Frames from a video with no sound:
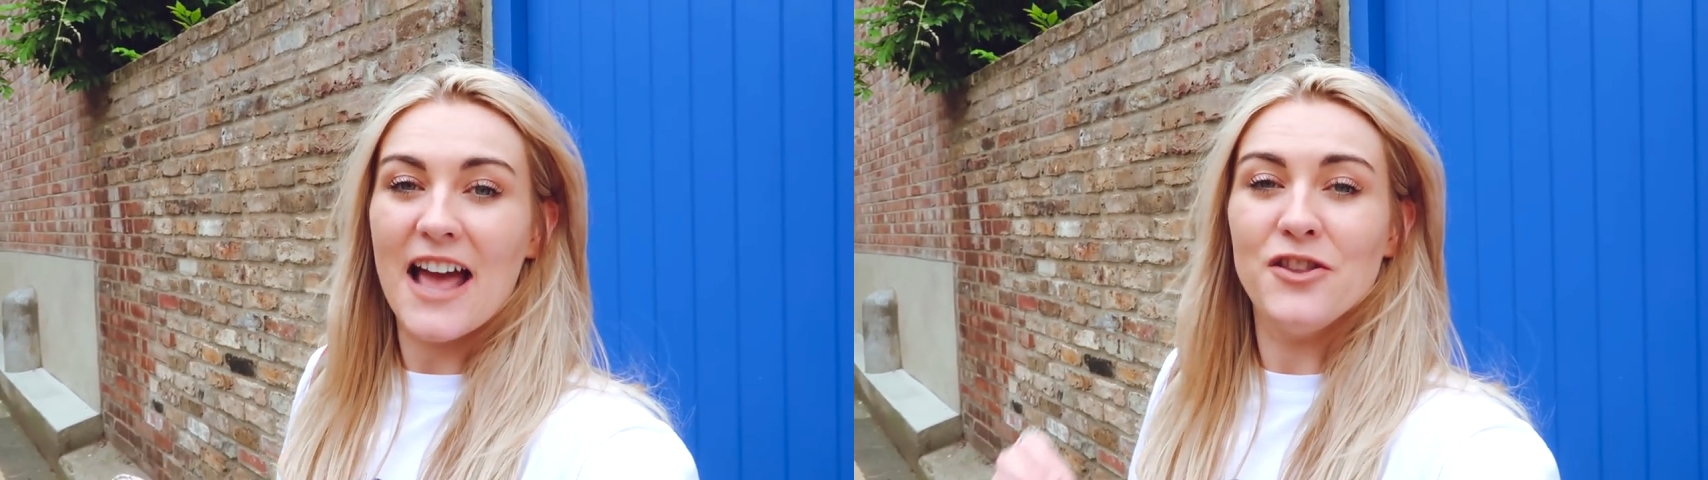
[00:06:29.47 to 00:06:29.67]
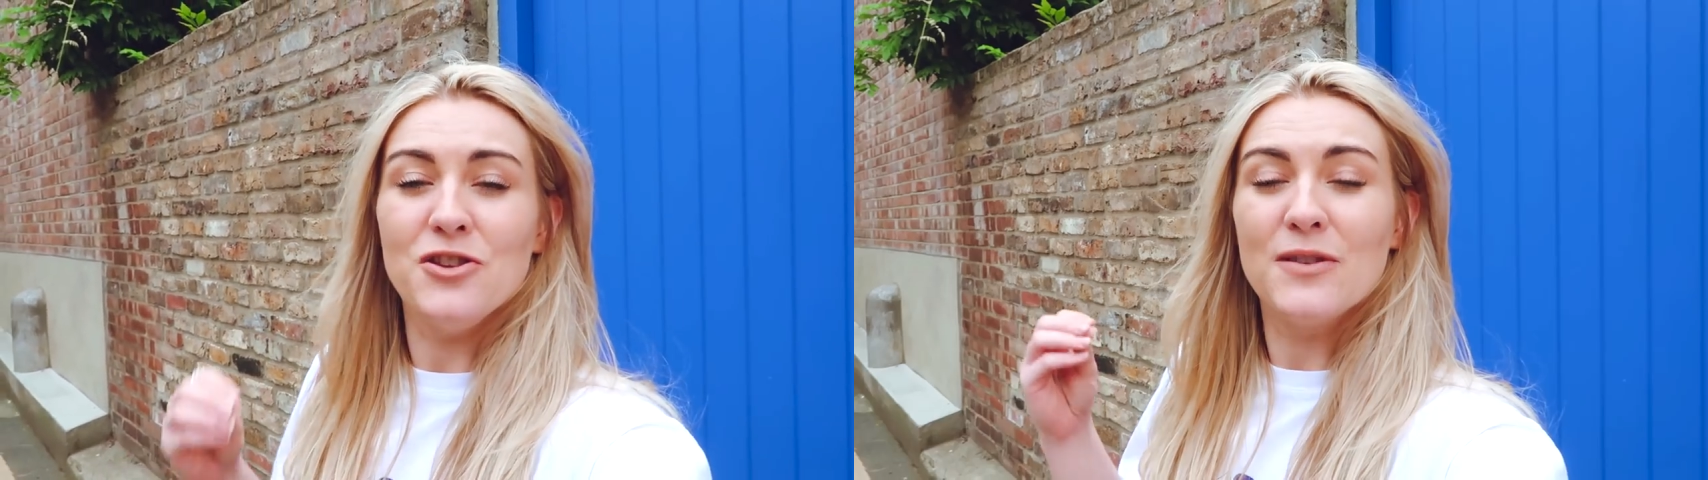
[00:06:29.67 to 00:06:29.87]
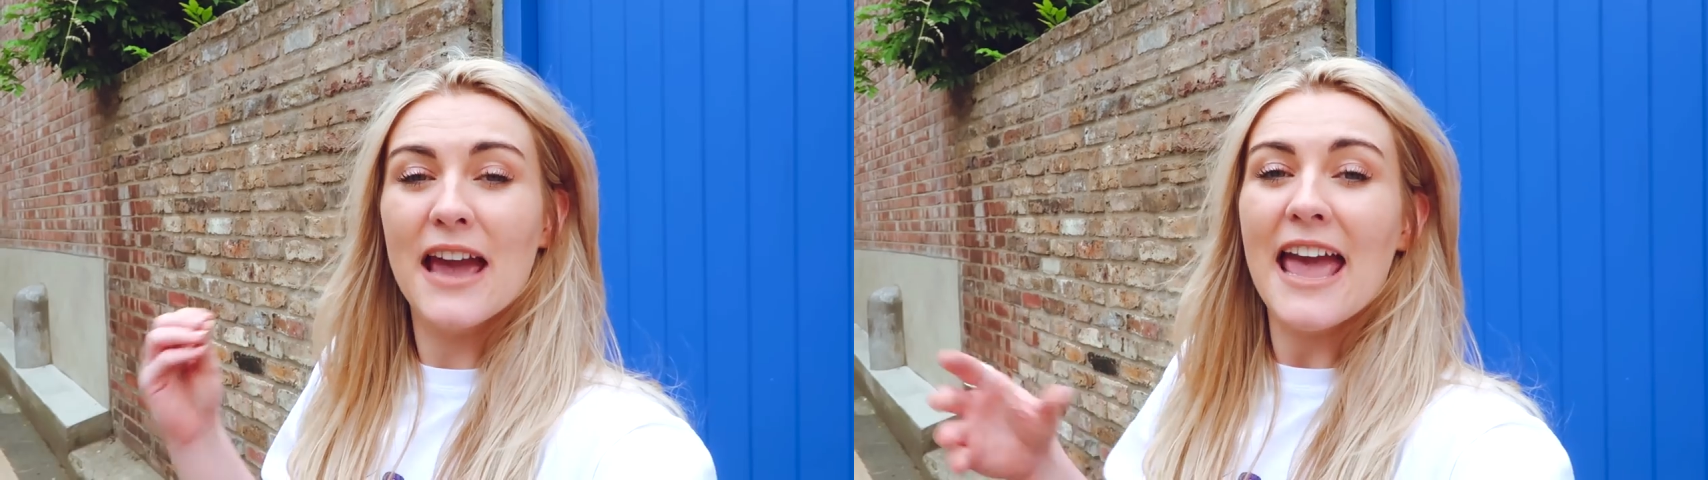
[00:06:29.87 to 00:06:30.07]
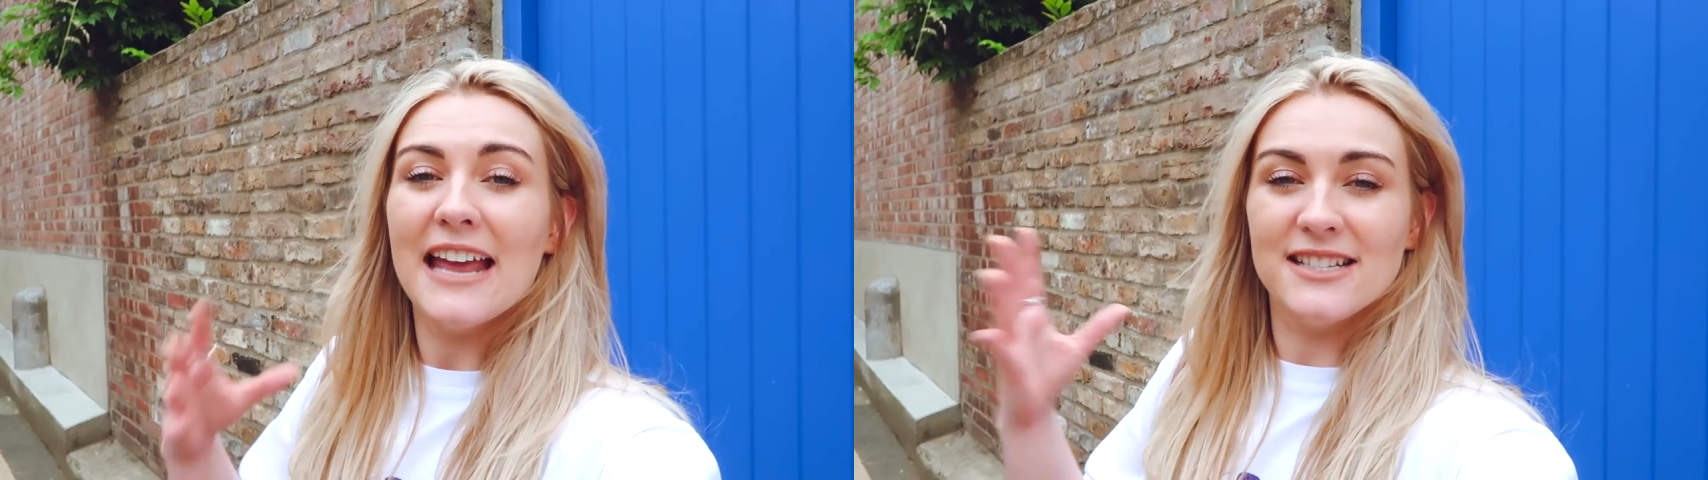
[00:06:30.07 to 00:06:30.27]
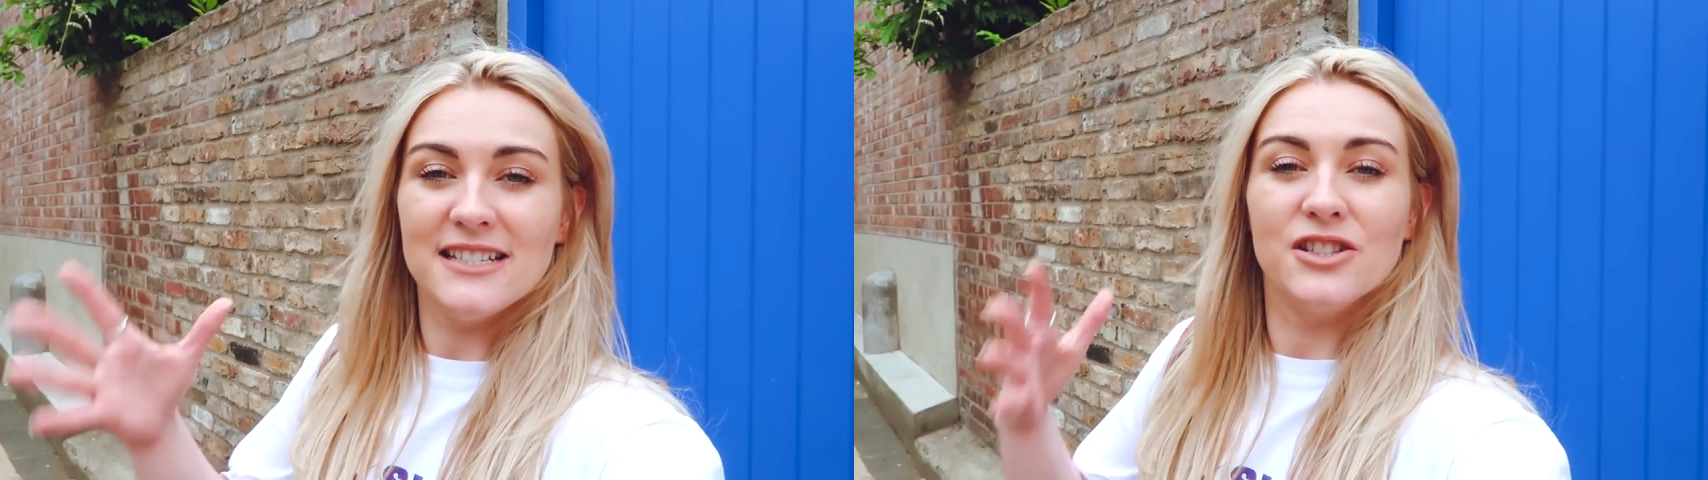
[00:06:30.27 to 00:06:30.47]
and then you get
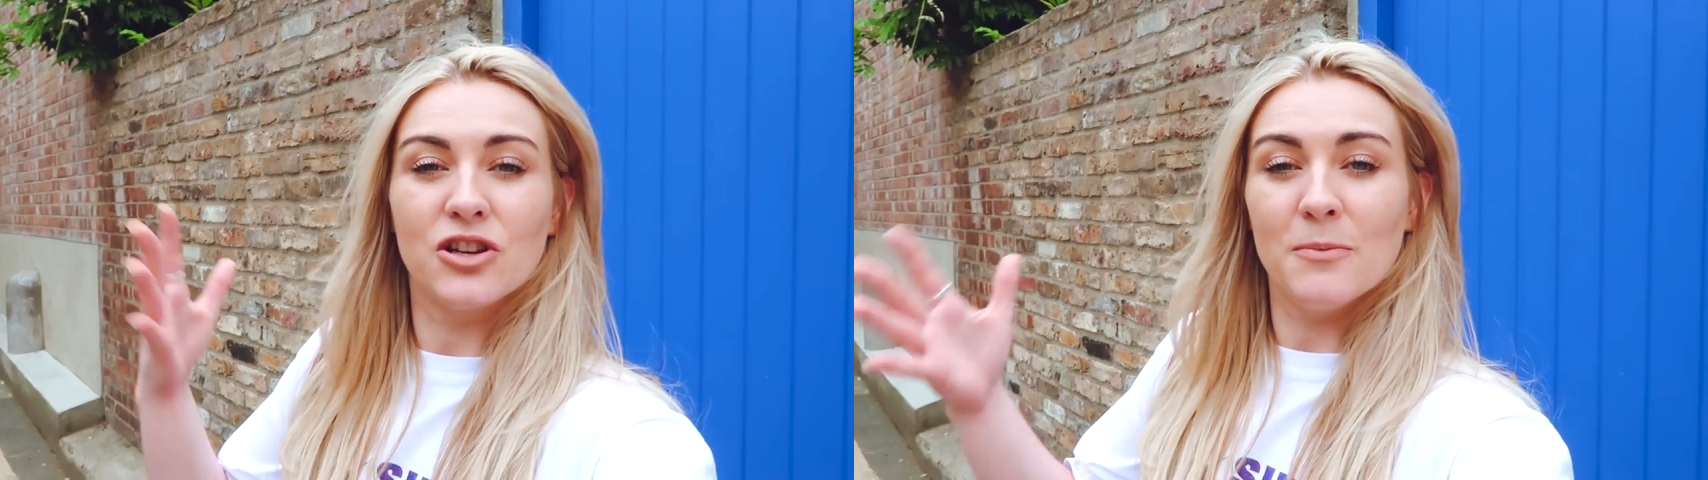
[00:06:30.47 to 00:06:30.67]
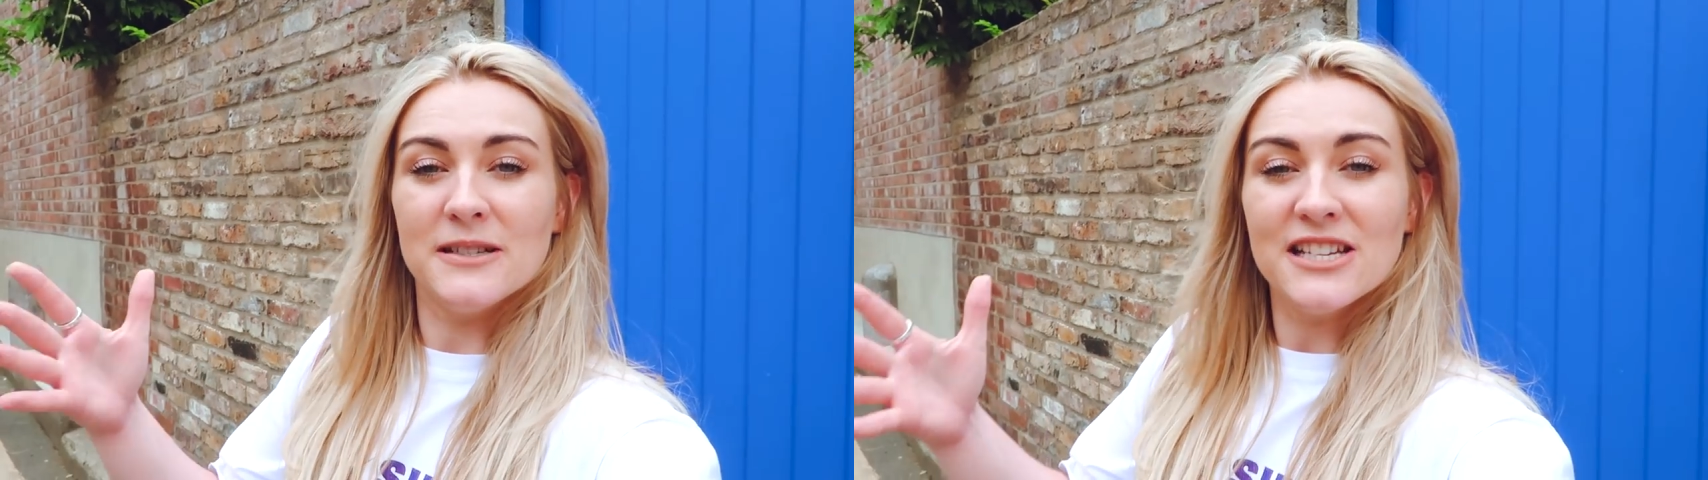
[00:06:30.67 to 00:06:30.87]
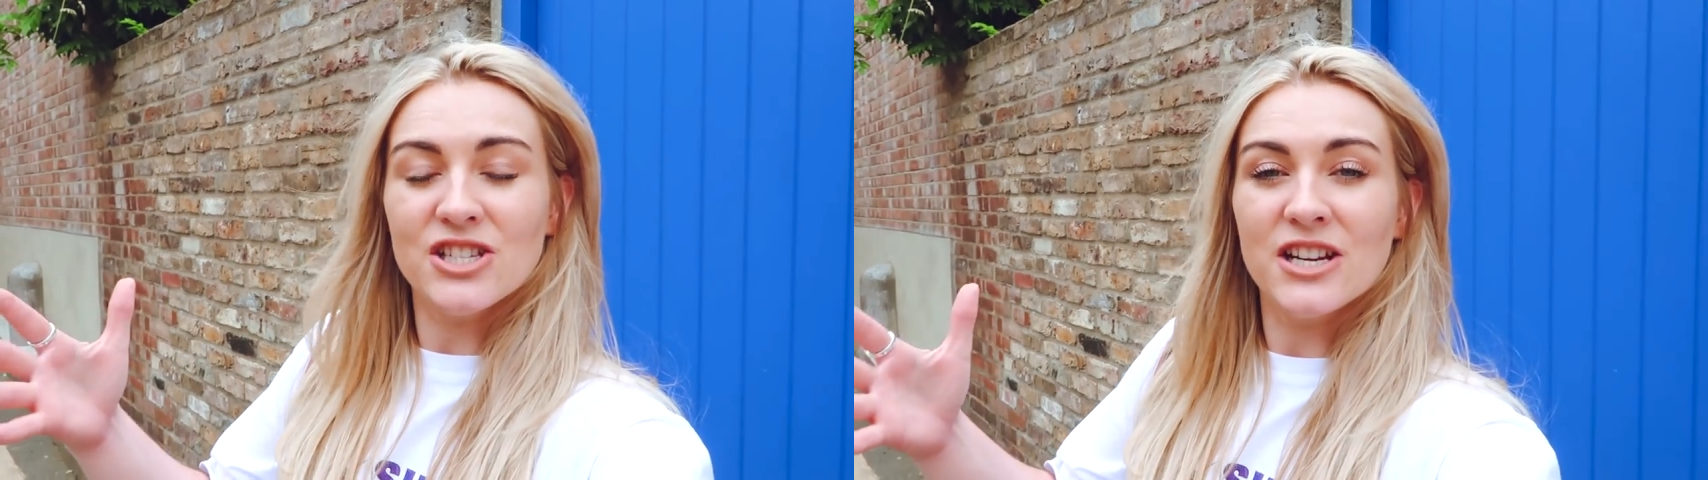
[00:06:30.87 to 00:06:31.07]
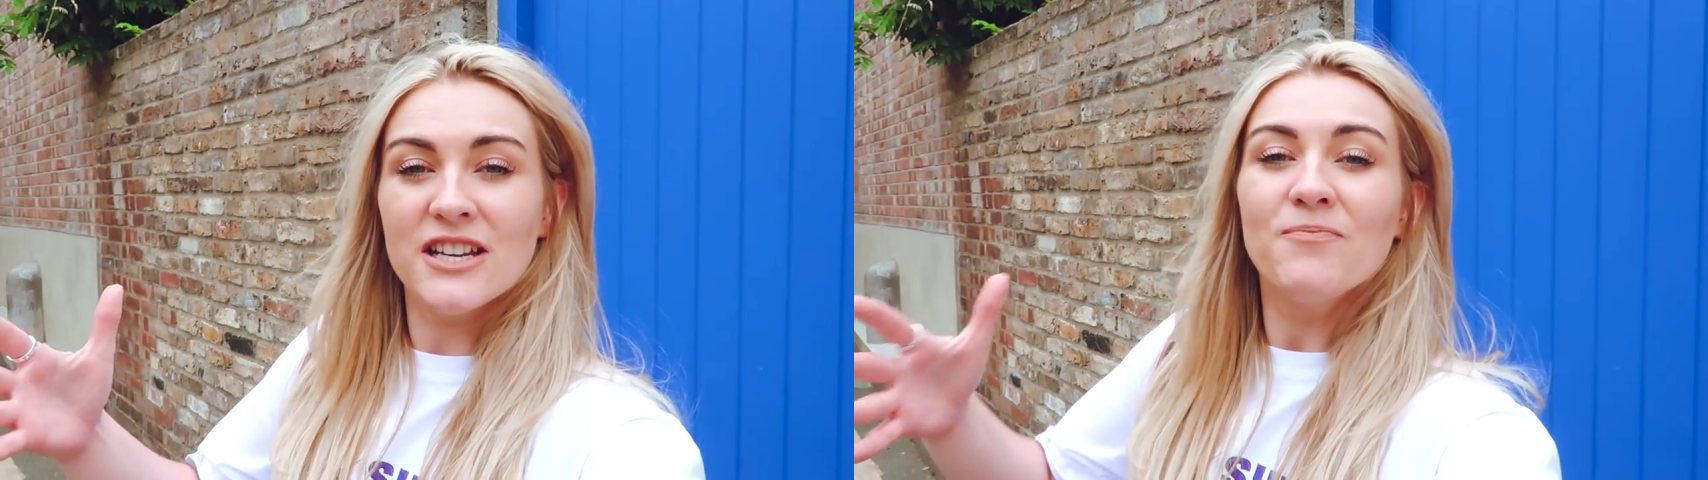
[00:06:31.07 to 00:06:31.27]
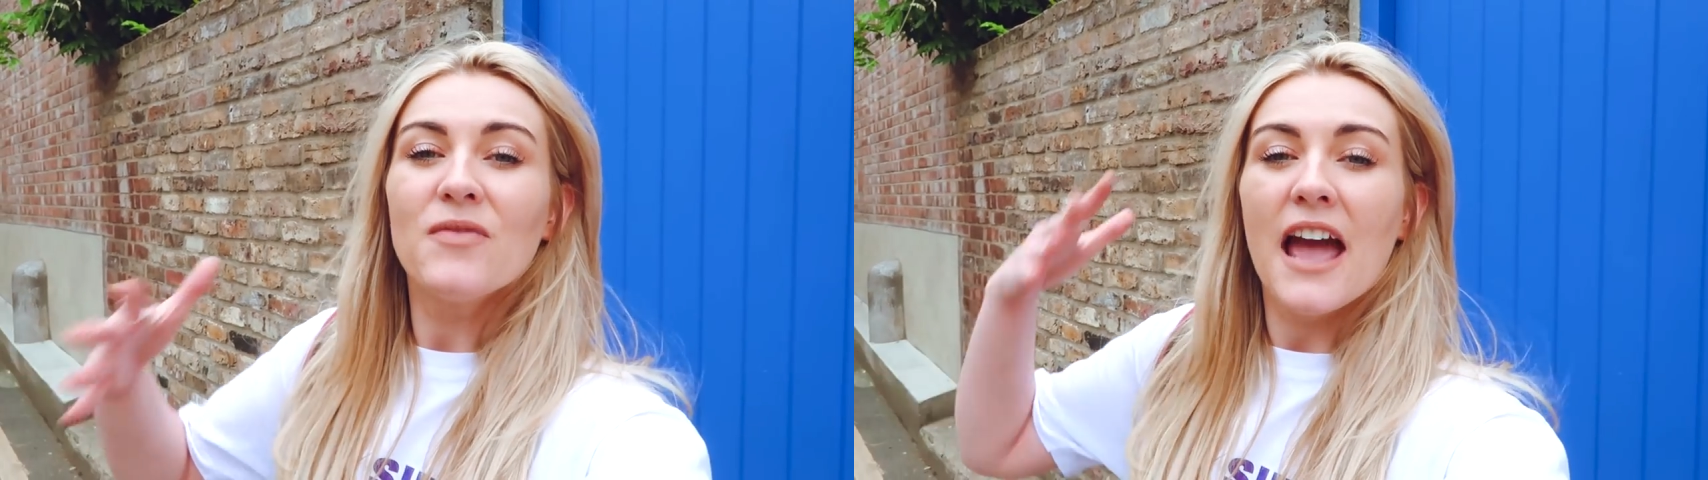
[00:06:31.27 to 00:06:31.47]
entered into the competition.